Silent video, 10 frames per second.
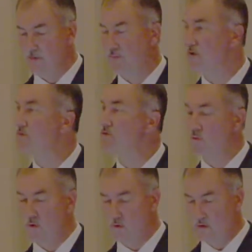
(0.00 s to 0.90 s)
and improves
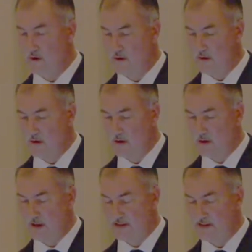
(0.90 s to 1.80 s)
wound
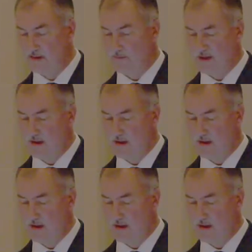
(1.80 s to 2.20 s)
cleansing.